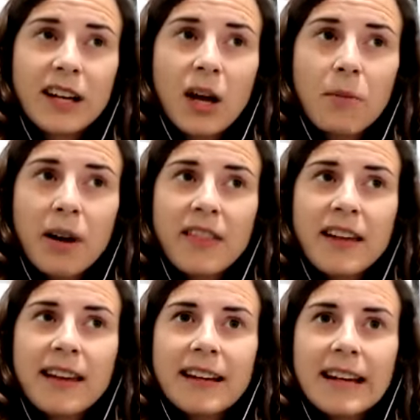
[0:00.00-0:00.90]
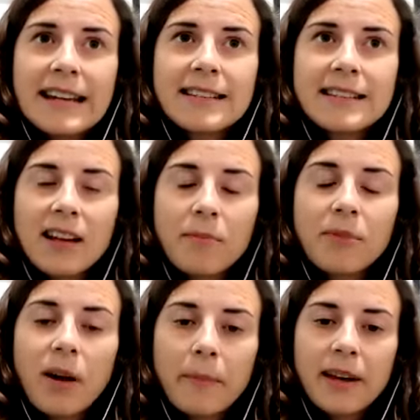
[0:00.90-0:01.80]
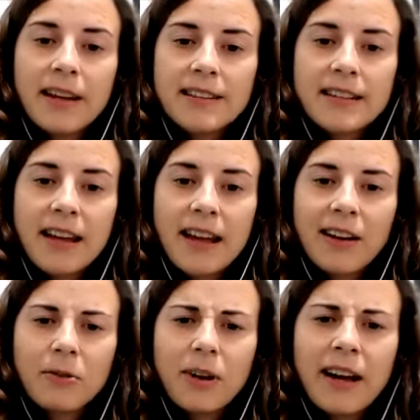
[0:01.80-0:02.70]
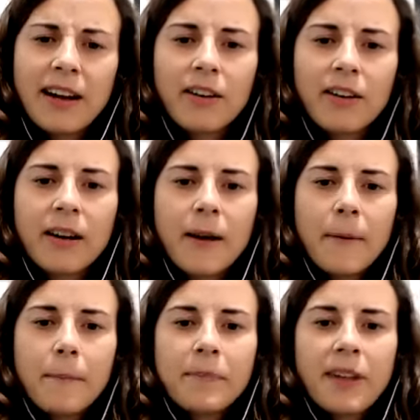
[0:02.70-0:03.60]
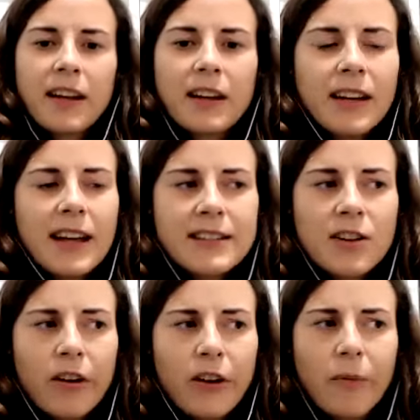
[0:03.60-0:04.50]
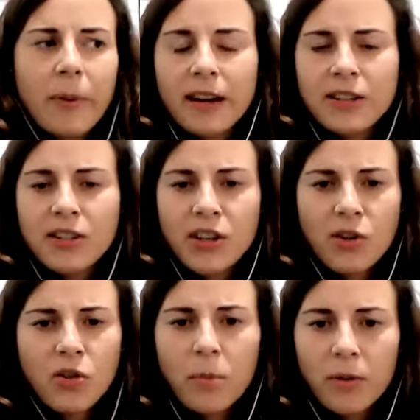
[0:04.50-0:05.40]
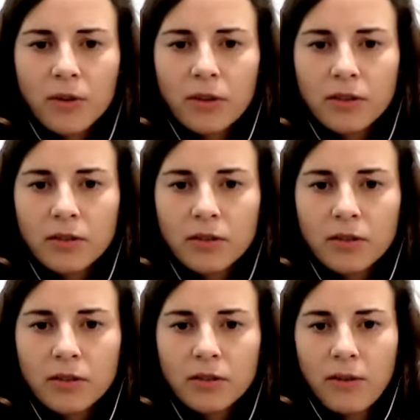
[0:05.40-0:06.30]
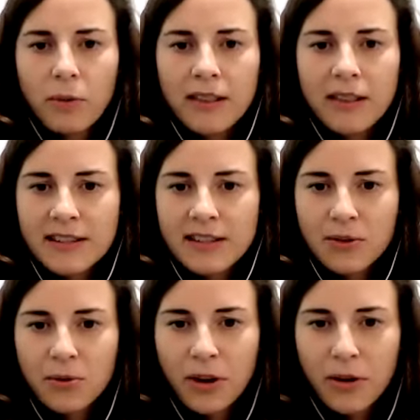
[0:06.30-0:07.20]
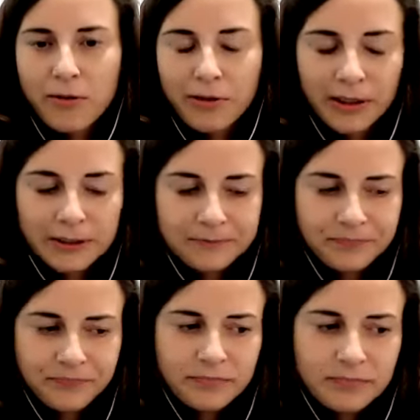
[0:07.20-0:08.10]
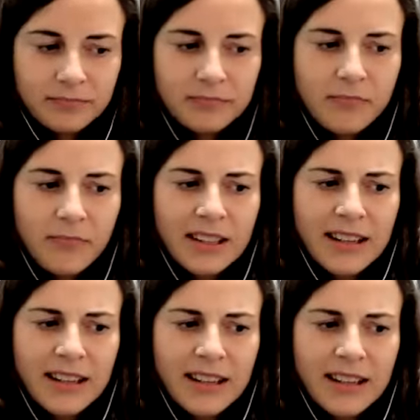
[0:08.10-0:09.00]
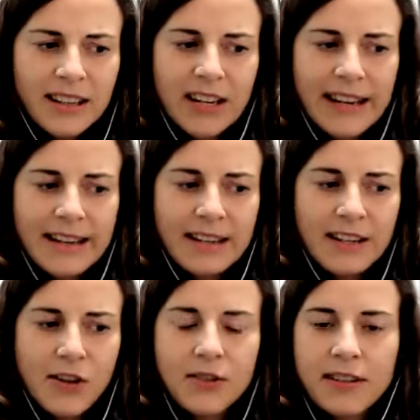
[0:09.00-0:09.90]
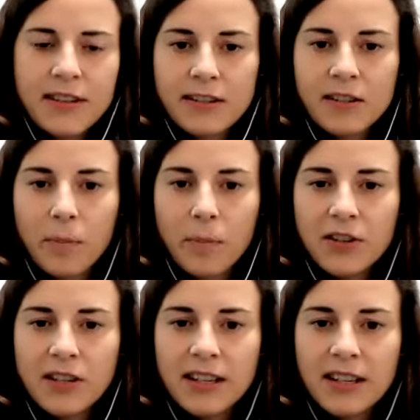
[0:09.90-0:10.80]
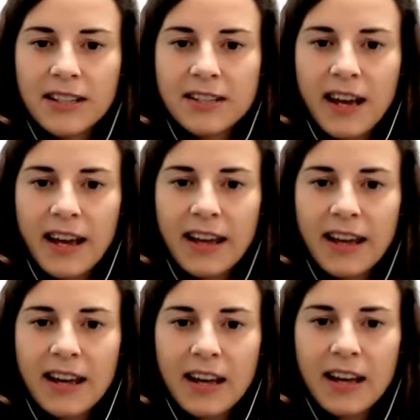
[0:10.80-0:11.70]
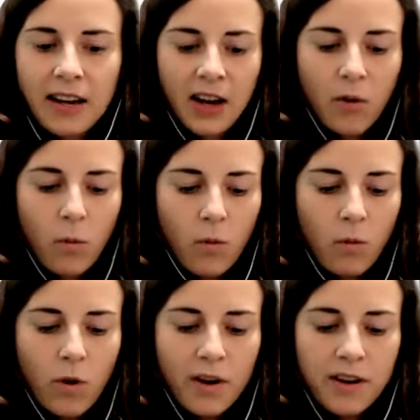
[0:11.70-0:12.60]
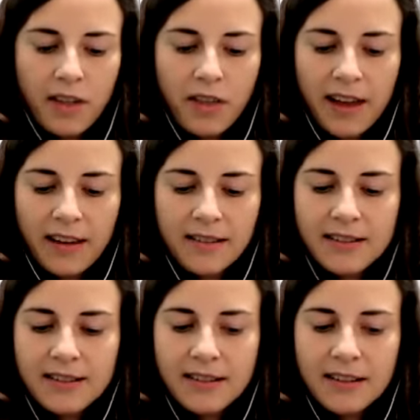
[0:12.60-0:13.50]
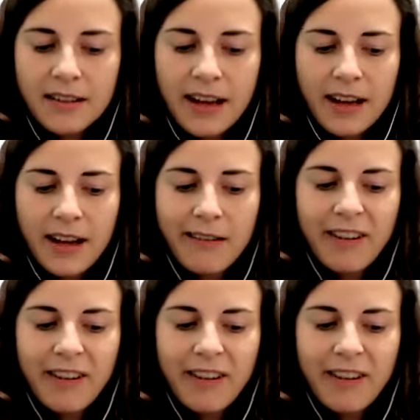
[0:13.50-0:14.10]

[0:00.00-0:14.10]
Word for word: but i think at least some companies are saying well hang on like let's not go back to normal when we when this is all over let's actually use this as an opportunity to say, like, what are the things that have